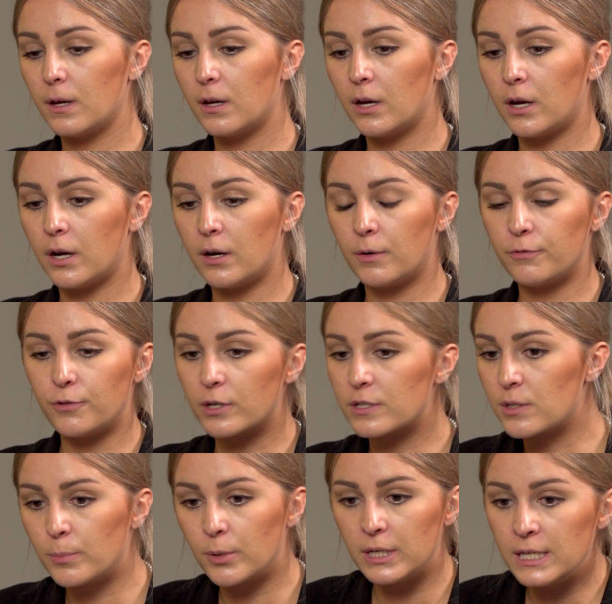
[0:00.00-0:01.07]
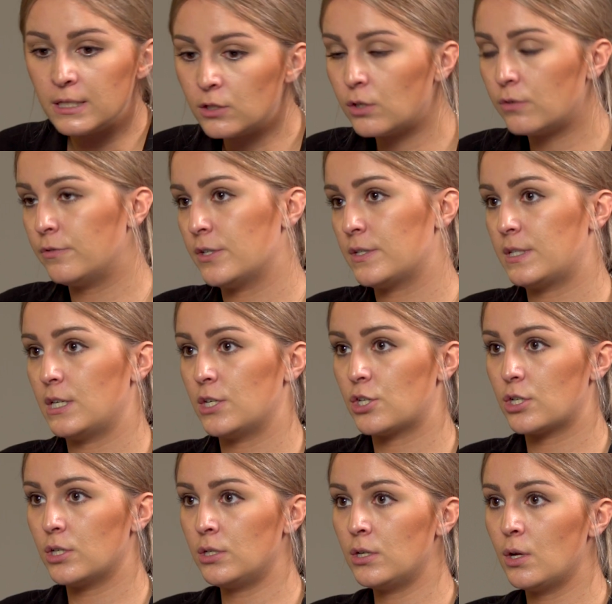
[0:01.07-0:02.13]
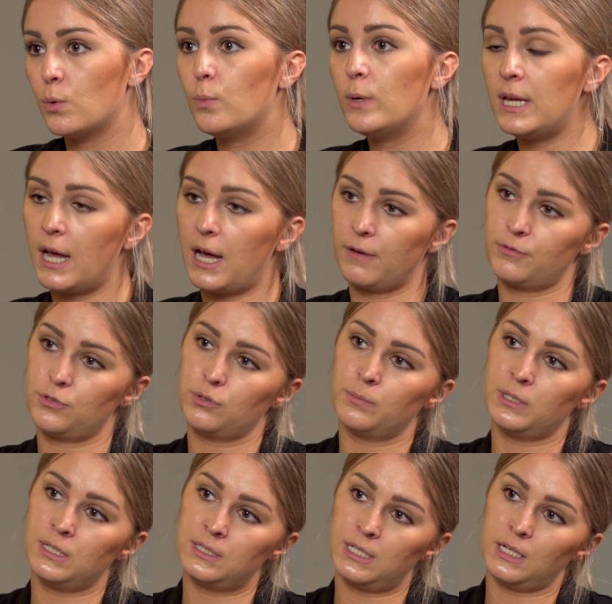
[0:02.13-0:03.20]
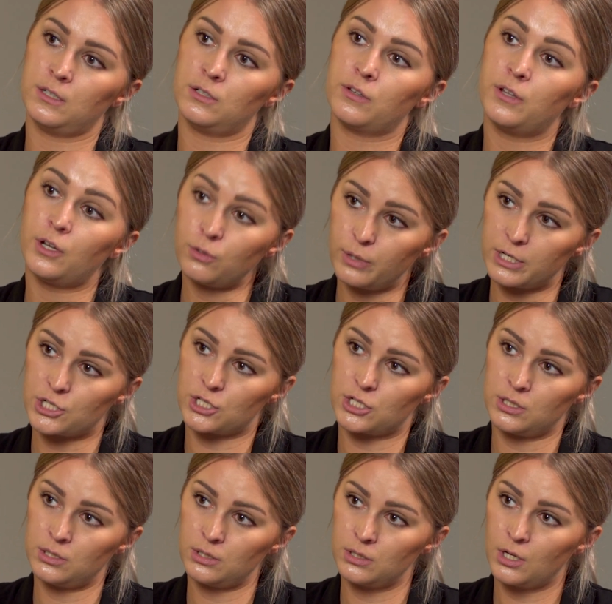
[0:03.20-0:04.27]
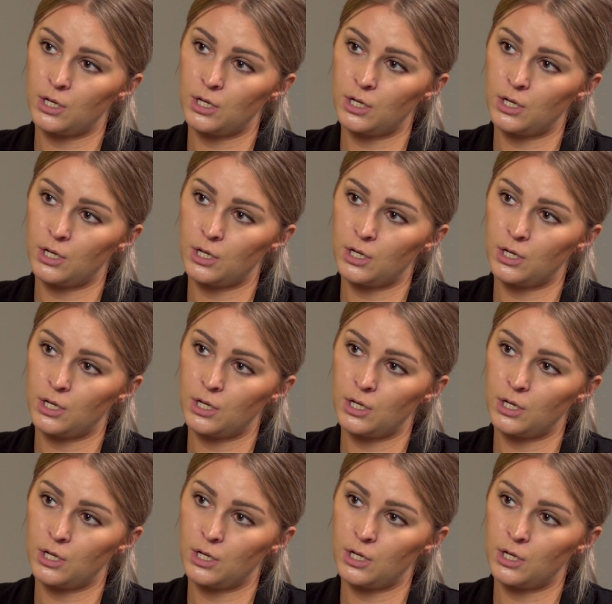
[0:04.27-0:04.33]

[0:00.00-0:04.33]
for example, in conversation, we have to maintain the question